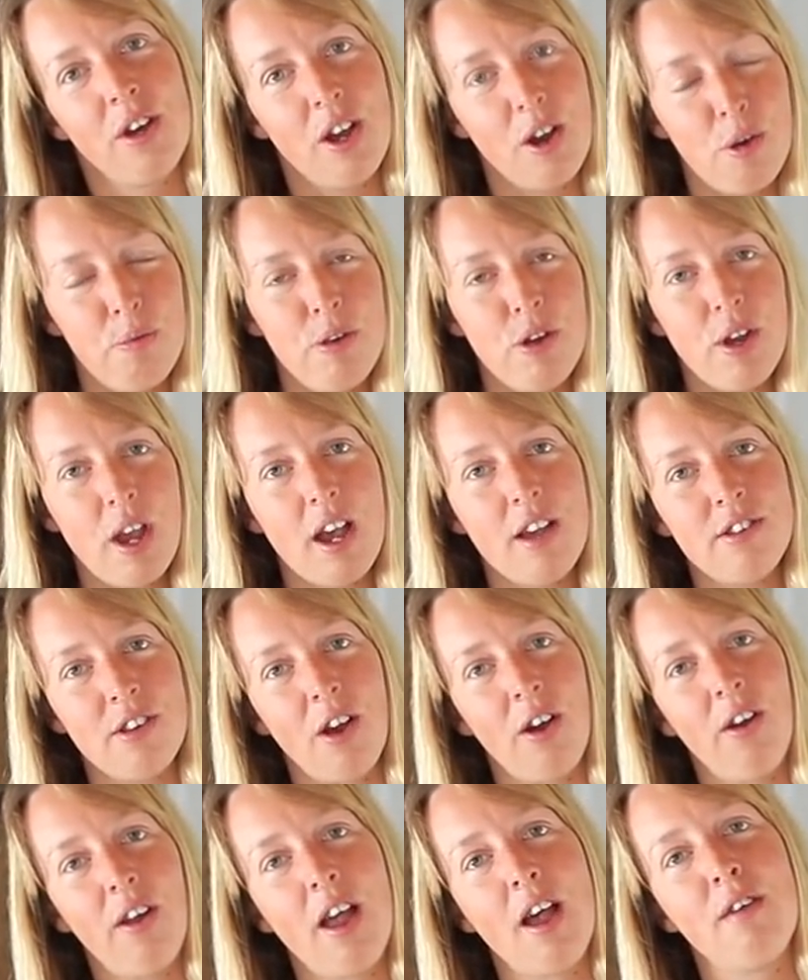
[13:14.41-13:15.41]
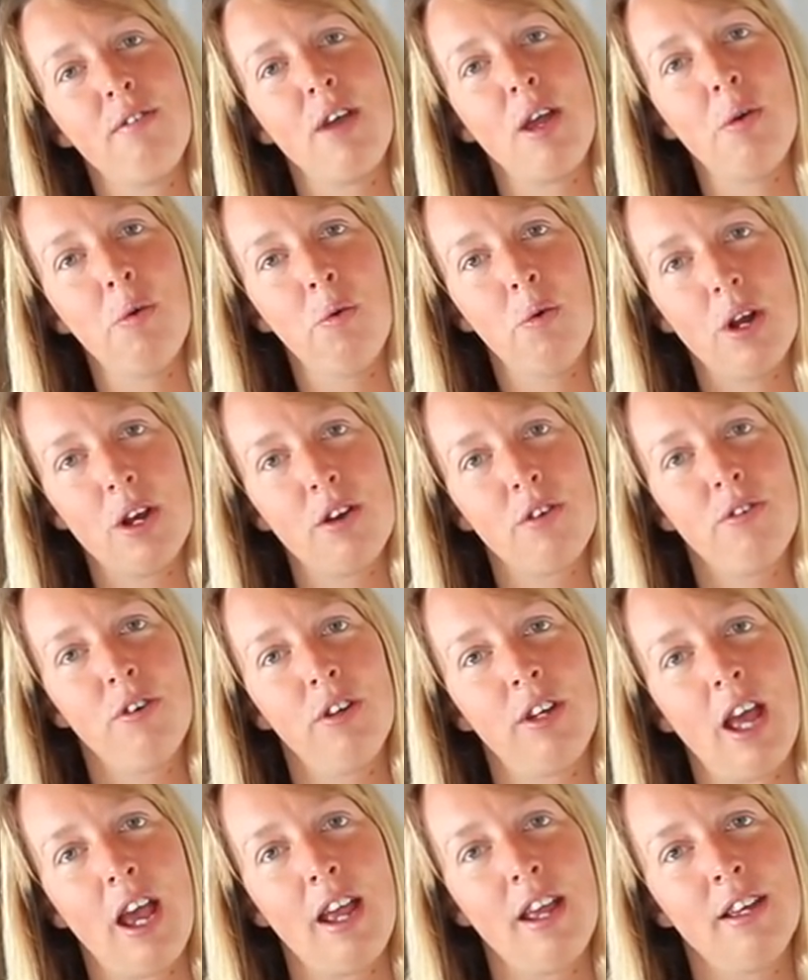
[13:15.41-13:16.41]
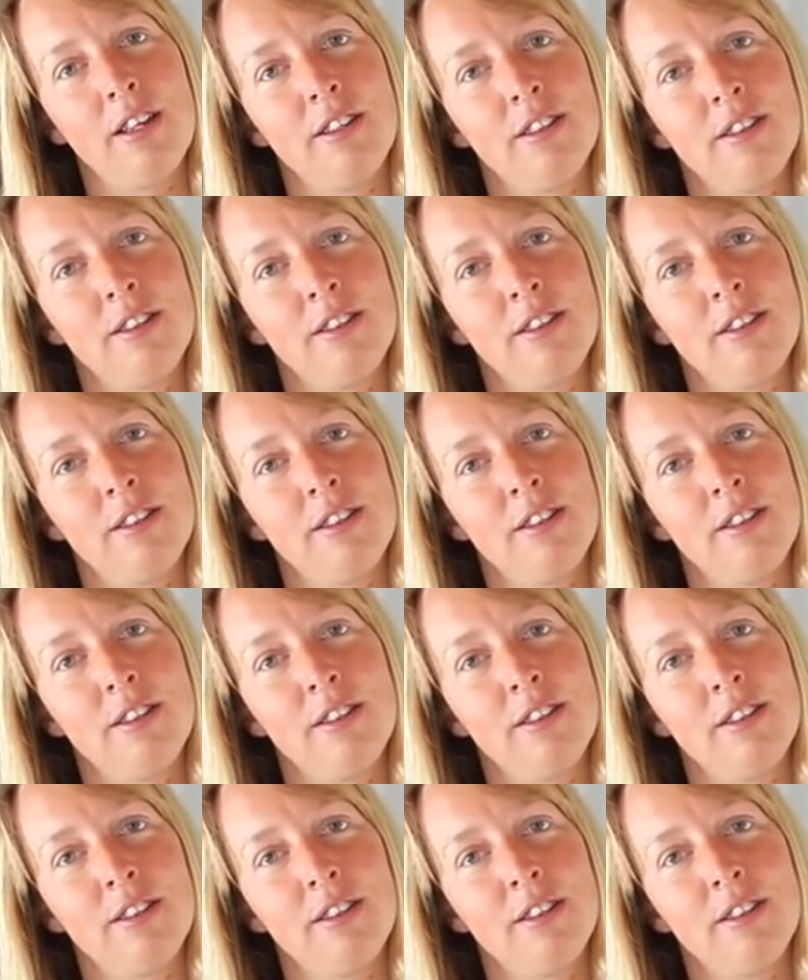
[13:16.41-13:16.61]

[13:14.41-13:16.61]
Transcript: Hope you guys all have a wonderful day.